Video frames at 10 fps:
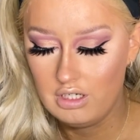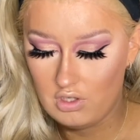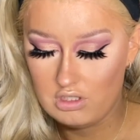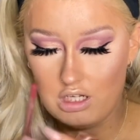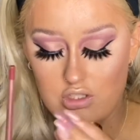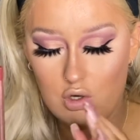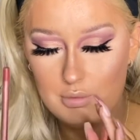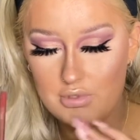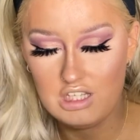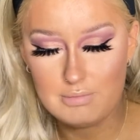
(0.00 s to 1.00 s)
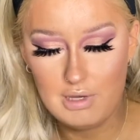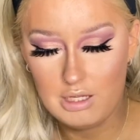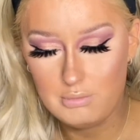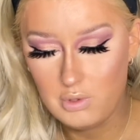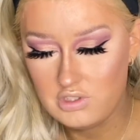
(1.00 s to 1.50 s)
So let's open these
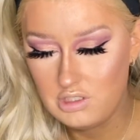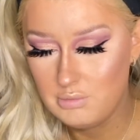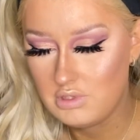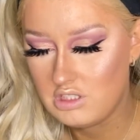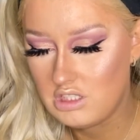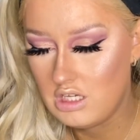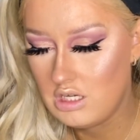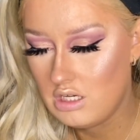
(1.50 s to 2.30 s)
bad boys up and see